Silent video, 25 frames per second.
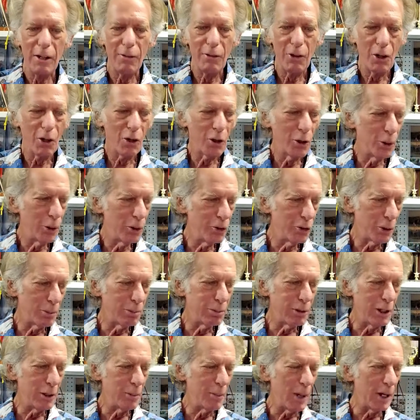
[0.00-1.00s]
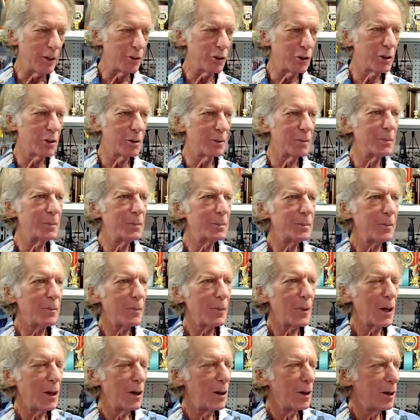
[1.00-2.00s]
even the lures are pretty much
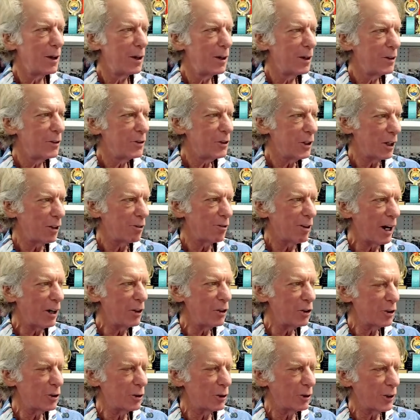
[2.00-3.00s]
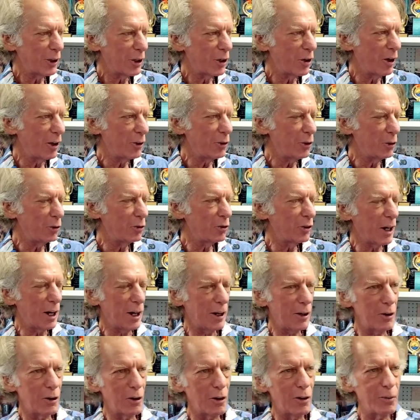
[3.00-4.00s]
generational. The guys who
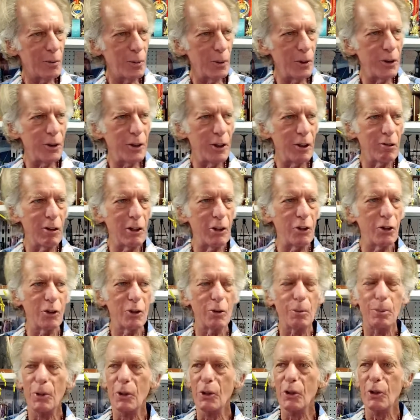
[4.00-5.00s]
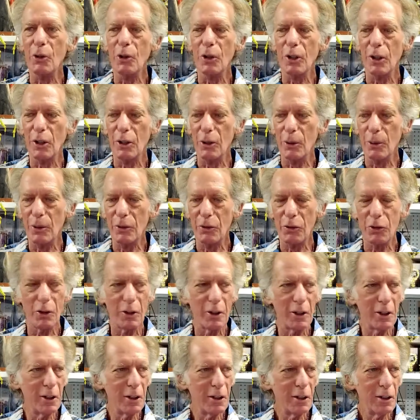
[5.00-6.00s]
started off with the original Pakula
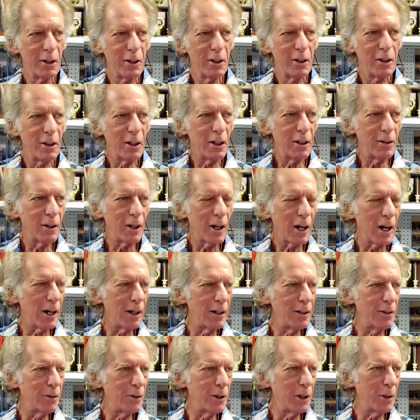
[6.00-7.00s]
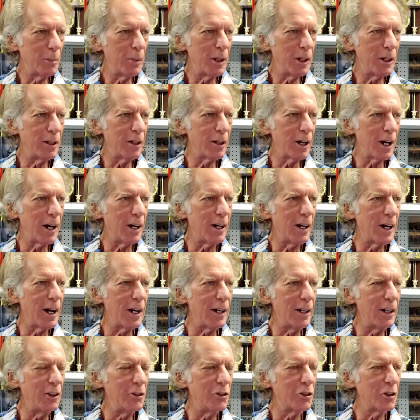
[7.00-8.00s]
lures in the mid and late
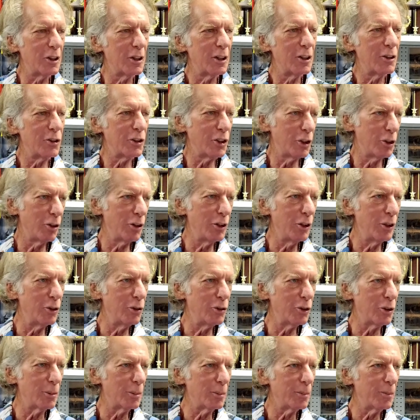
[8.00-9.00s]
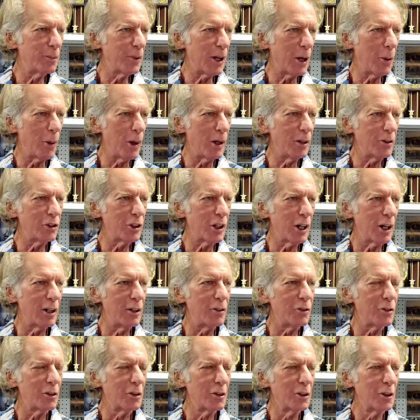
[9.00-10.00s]
80s still use them. They won't
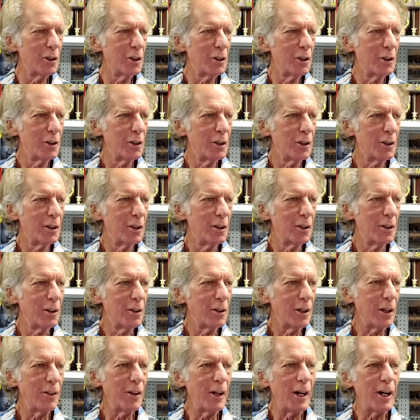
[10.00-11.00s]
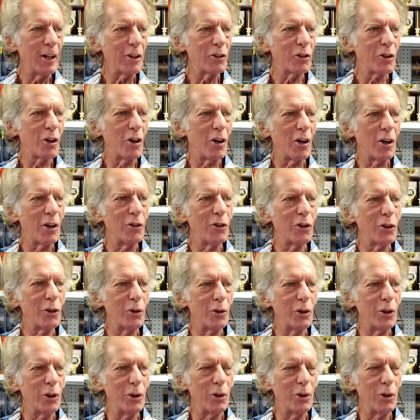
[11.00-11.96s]
change. Then the next guys who